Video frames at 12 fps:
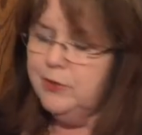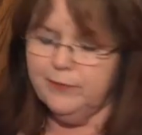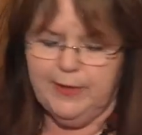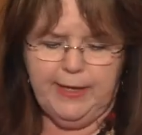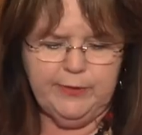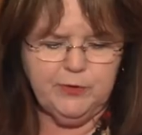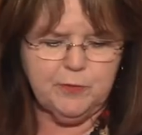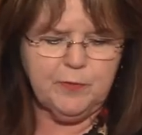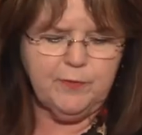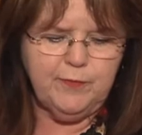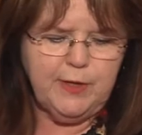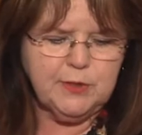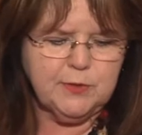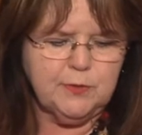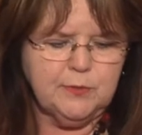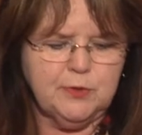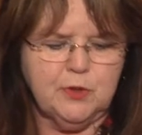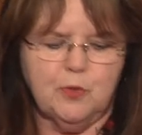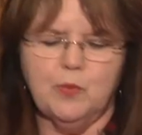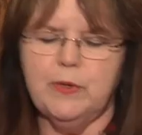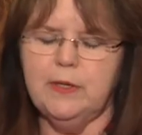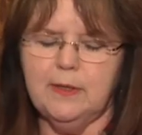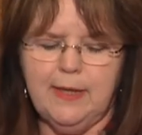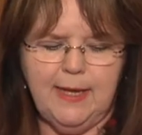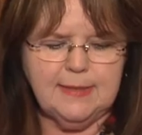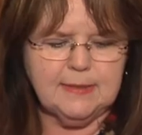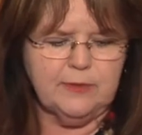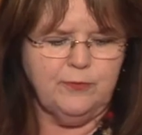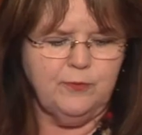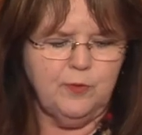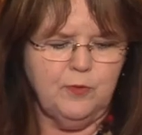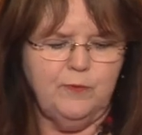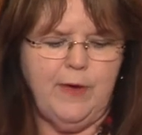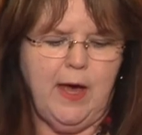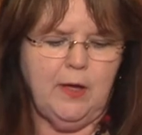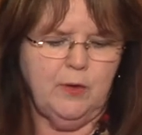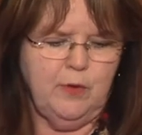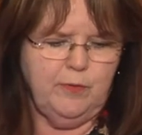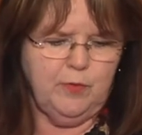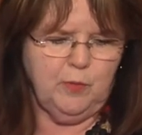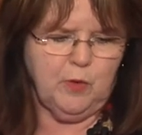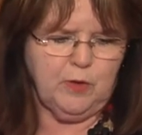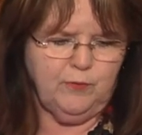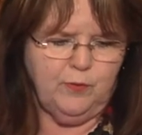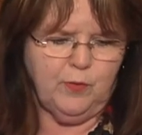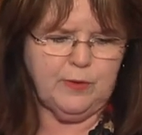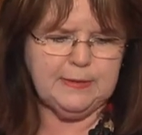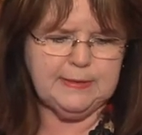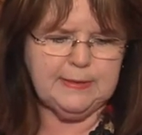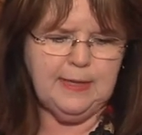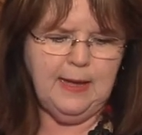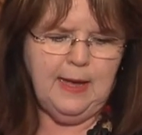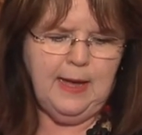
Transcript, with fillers: of cancer professionals to realize the full value of the workforce.